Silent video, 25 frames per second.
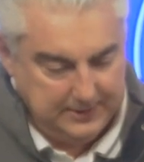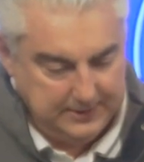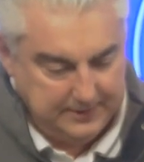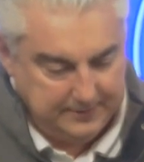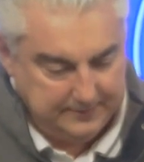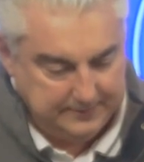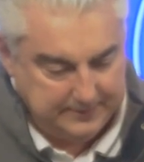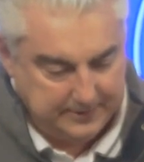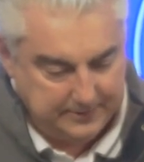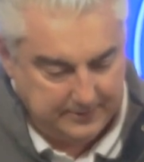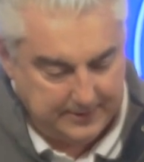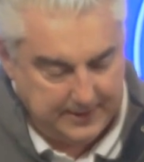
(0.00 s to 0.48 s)

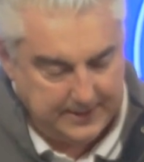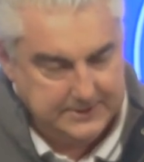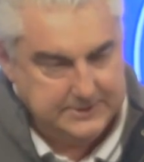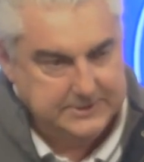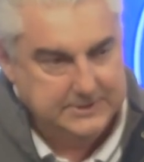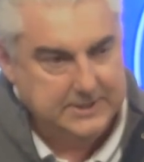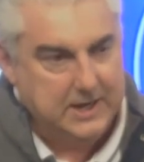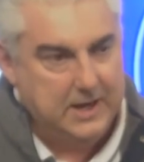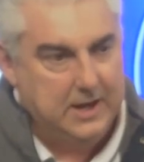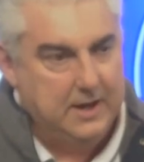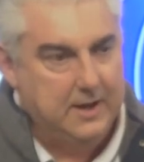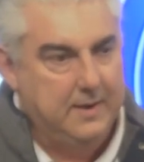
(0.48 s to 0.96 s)
does a great
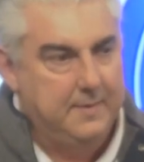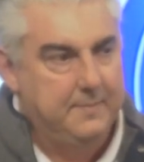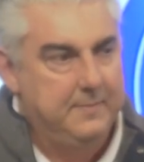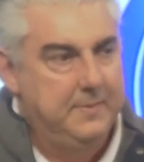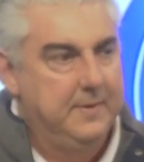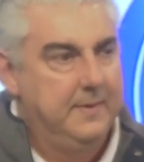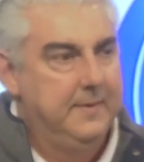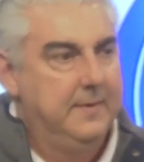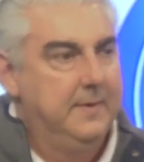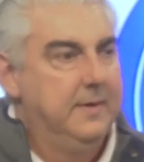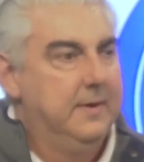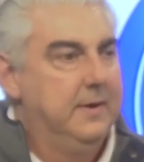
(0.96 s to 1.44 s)
job
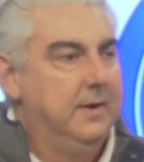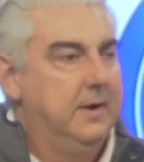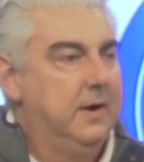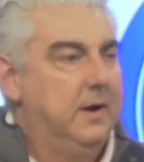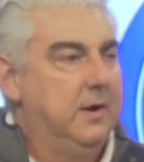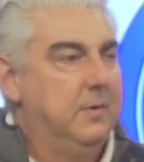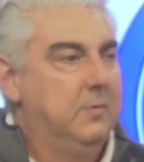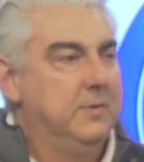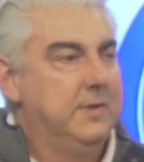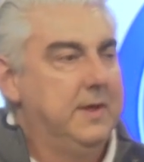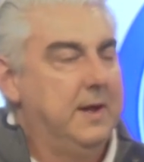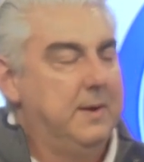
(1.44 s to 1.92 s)

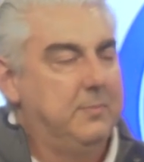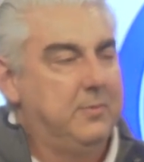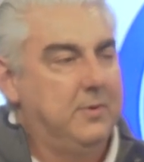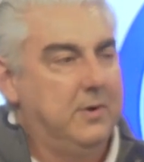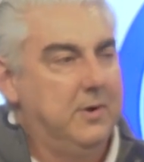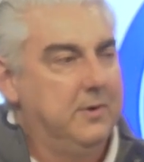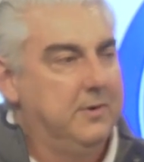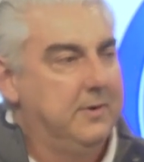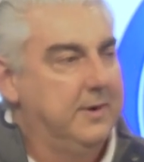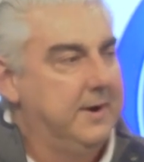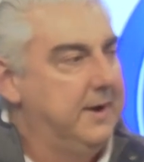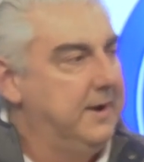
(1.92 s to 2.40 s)
uh, with that
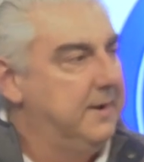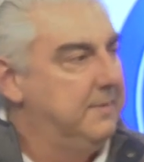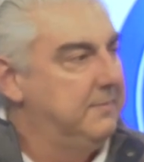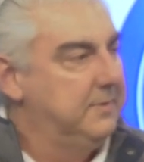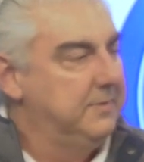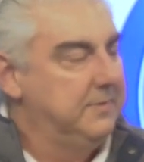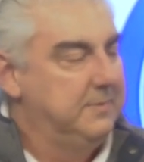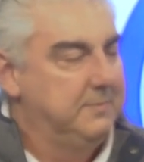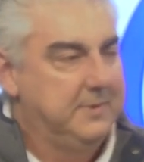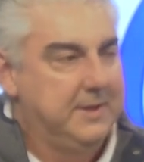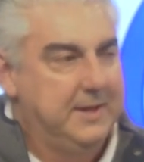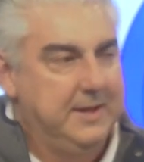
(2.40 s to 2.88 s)
program,
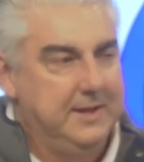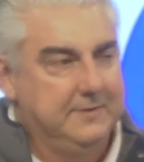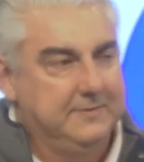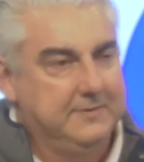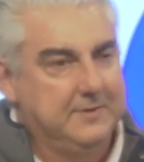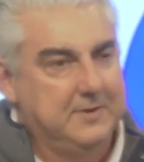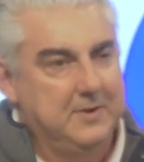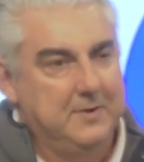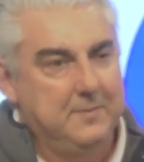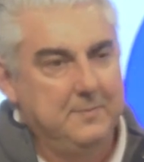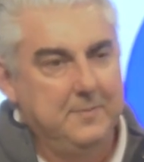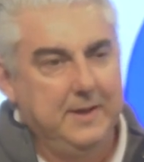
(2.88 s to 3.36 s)
and them kids
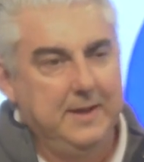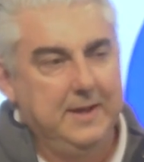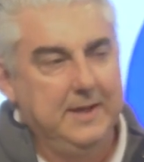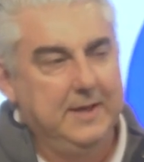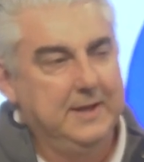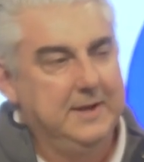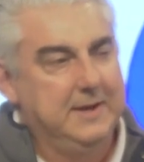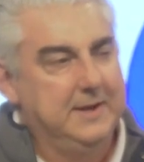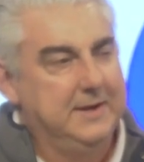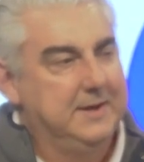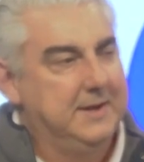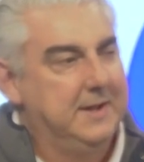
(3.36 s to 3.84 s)
come
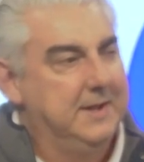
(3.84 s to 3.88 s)
in and,